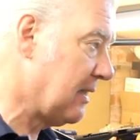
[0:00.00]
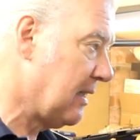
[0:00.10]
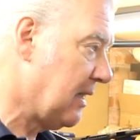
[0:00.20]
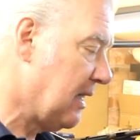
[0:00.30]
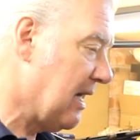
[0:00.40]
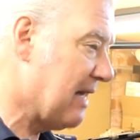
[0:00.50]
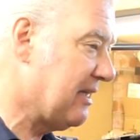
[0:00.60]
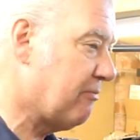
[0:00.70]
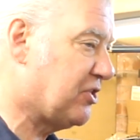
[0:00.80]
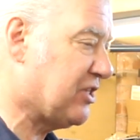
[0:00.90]
Yes. And
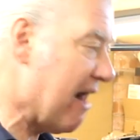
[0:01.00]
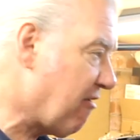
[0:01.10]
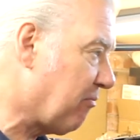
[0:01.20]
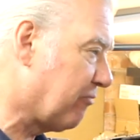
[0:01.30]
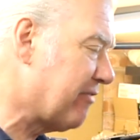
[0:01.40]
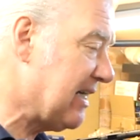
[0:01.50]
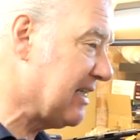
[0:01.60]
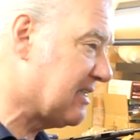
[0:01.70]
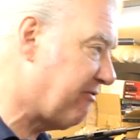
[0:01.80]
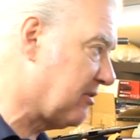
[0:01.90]
they were terrible, really
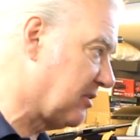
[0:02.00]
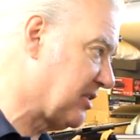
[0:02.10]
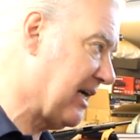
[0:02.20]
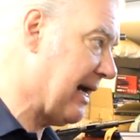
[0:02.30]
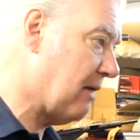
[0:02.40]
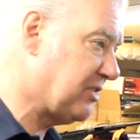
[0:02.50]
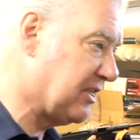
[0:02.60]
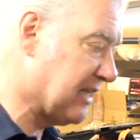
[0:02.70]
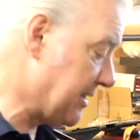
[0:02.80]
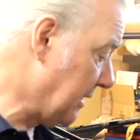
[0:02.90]
difficult to get out, he
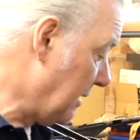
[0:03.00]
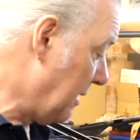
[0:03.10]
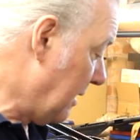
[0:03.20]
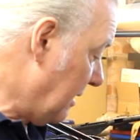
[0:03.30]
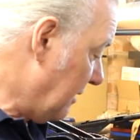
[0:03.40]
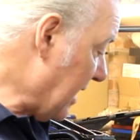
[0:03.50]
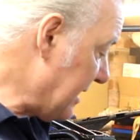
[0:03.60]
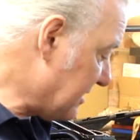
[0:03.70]
said. Yeah. Then